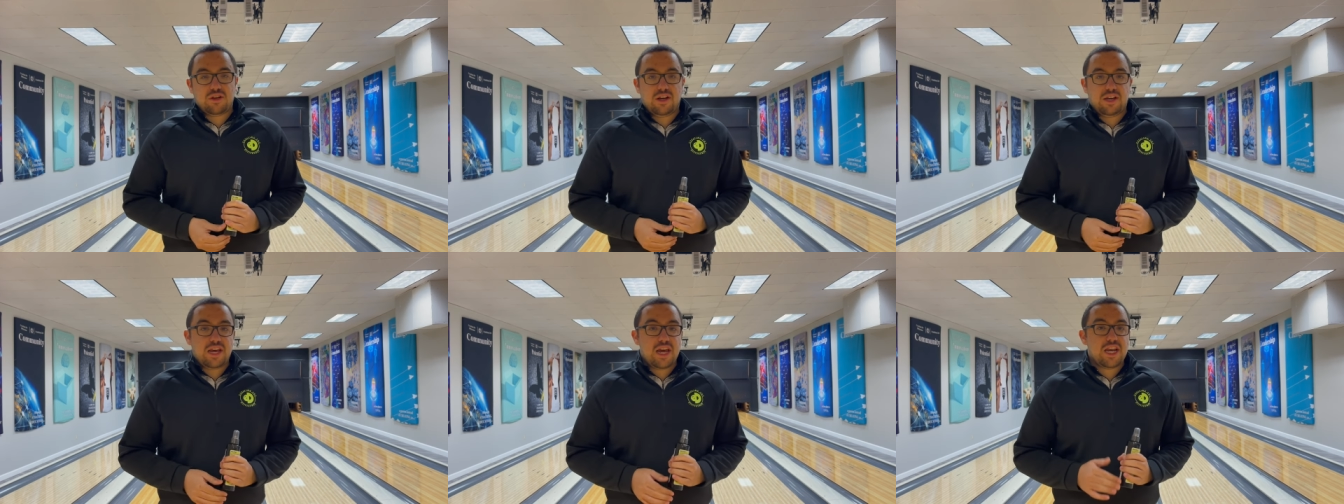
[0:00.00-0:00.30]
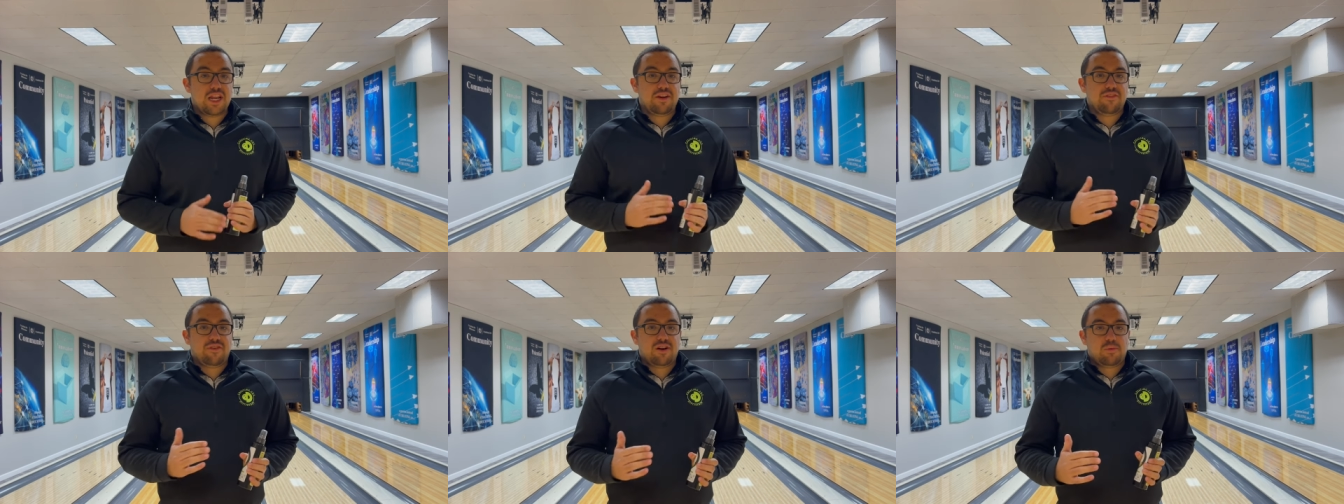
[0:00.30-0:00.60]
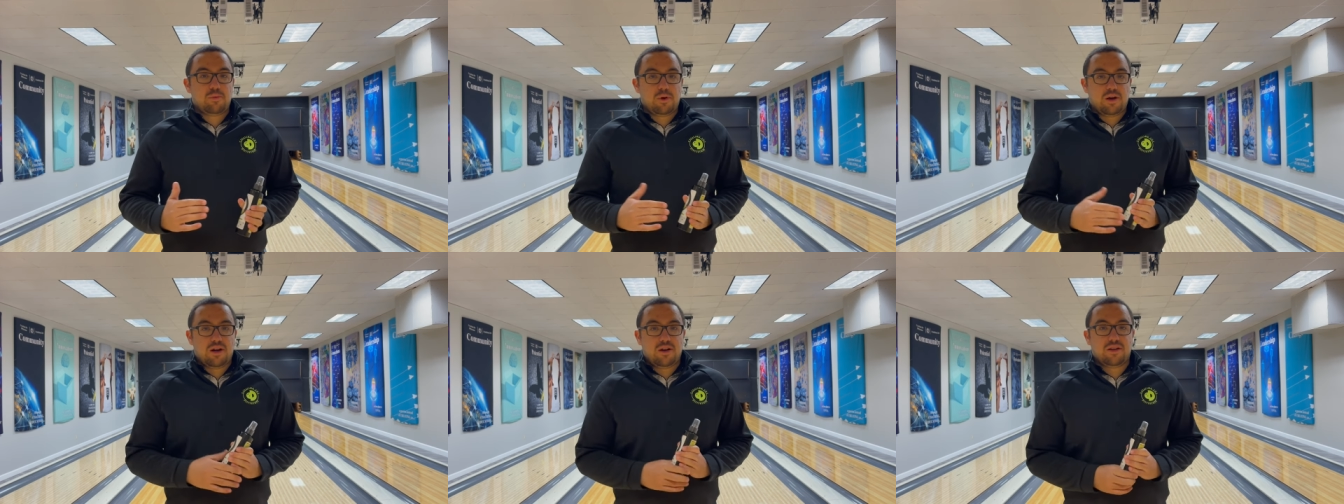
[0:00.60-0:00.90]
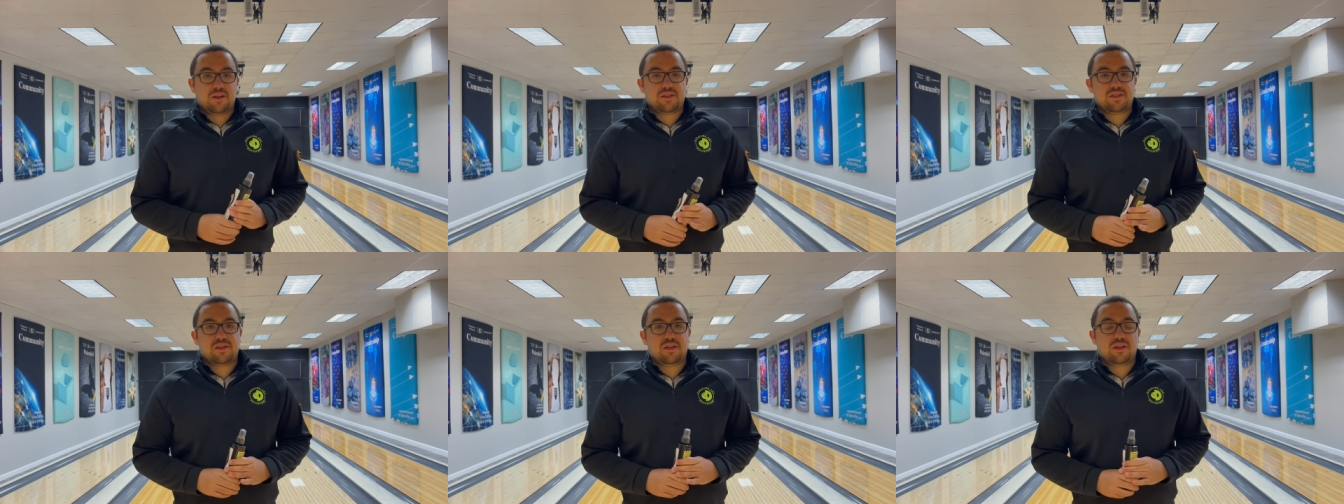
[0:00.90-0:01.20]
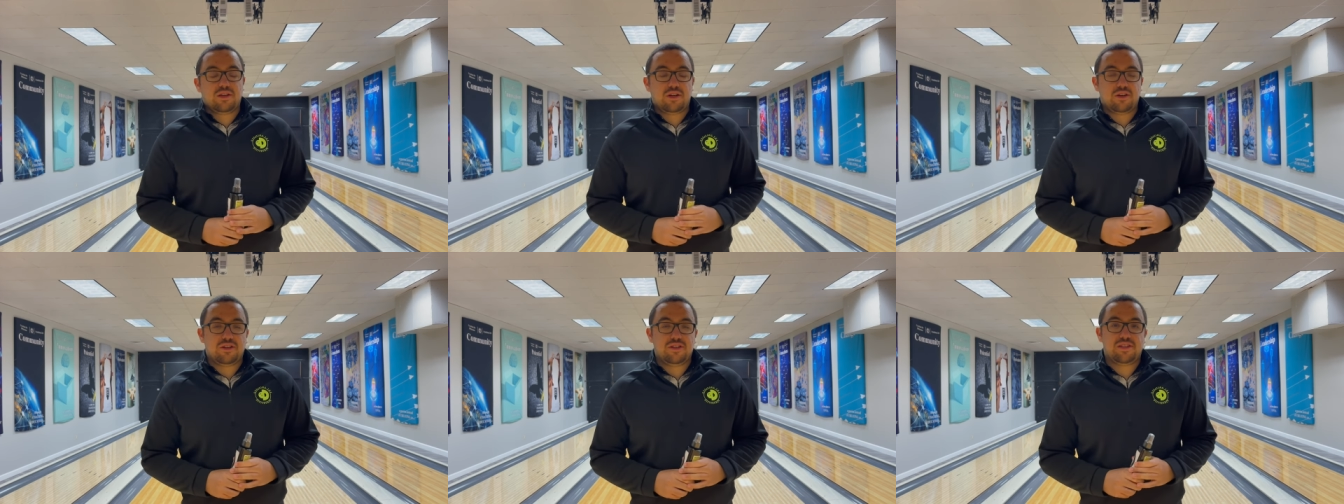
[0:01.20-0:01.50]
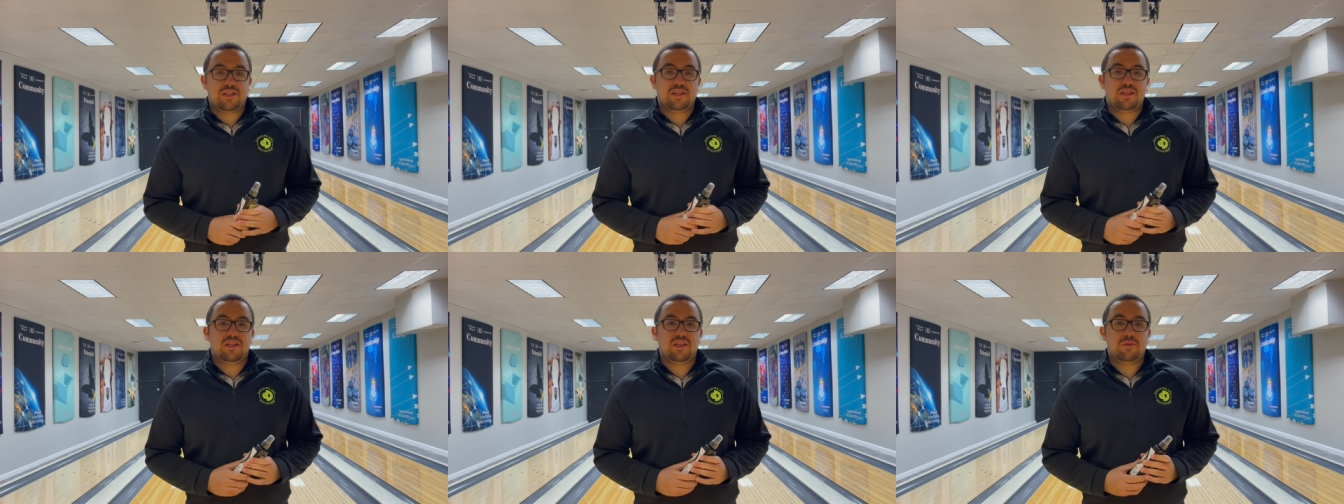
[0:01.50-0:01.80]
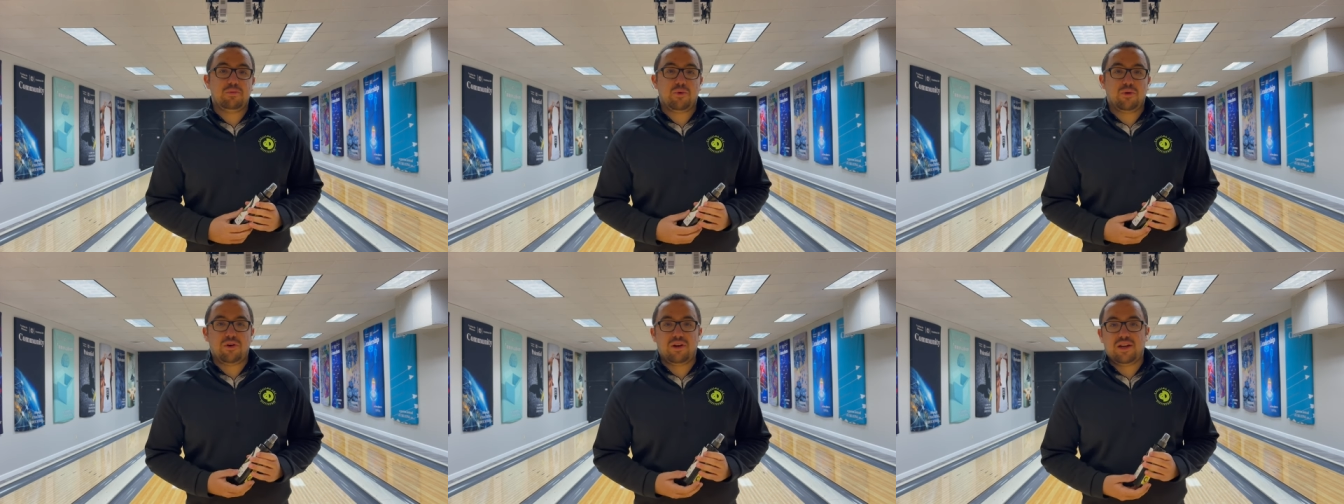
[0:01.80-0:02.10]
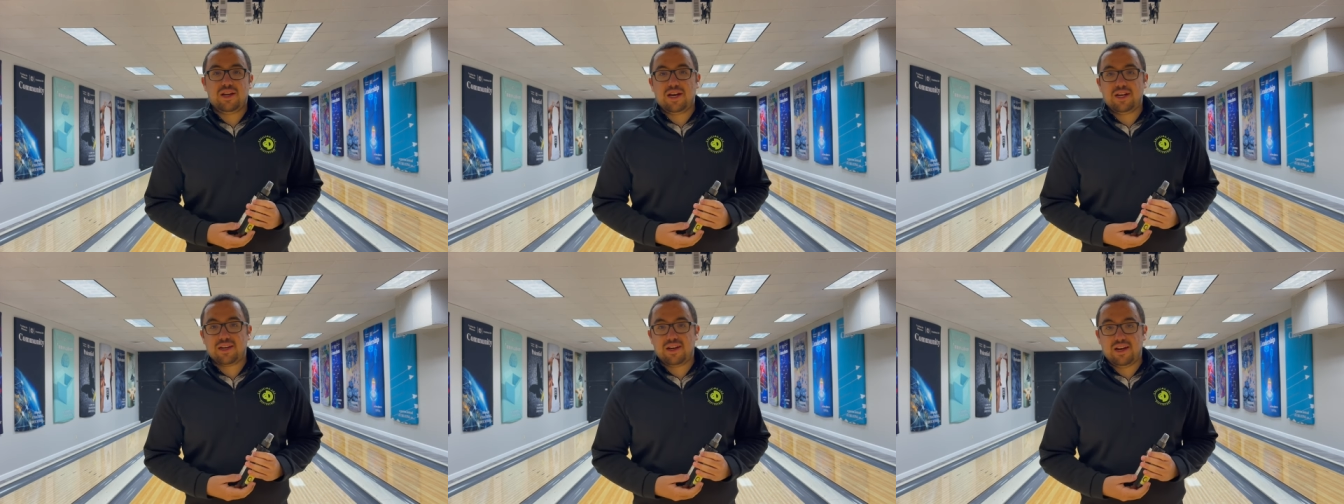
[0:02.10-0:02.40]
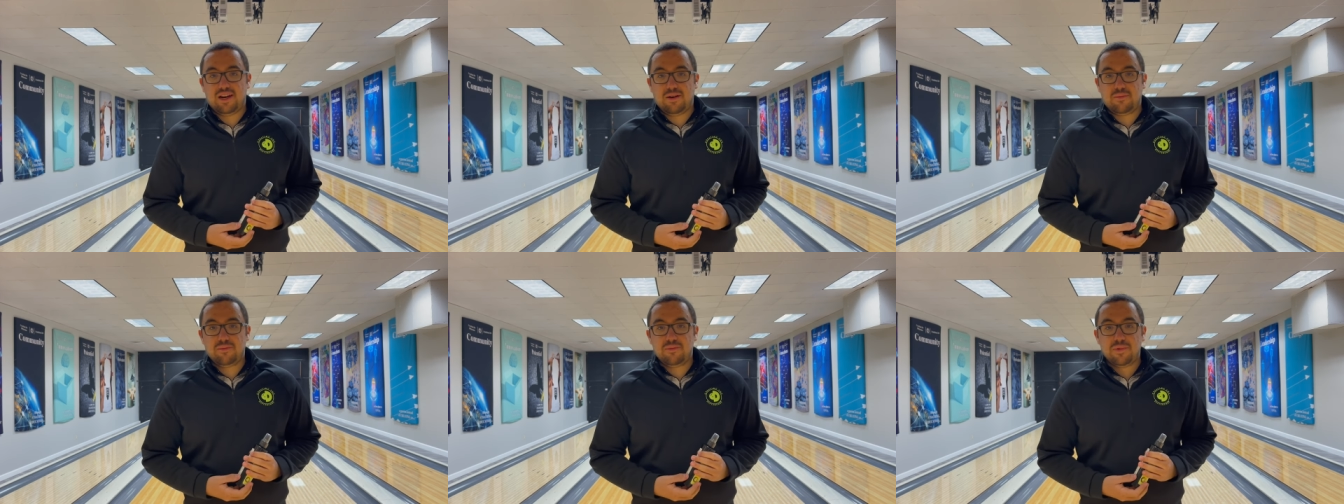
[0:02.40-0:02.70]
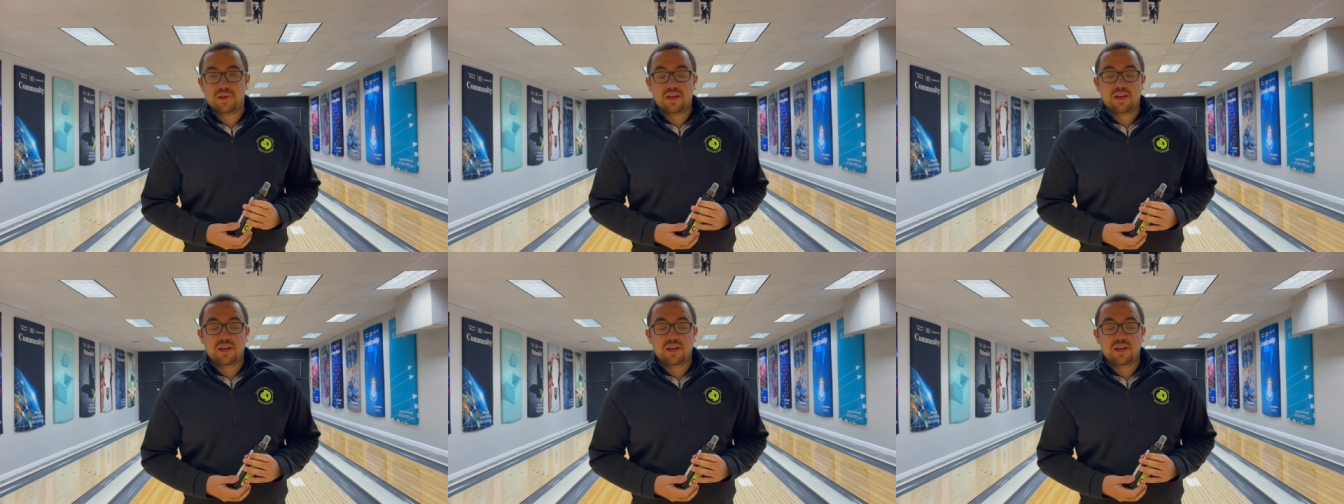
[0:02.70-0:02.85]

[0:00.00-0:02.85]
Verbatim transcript: on any of our products, go to ctdbowling.com.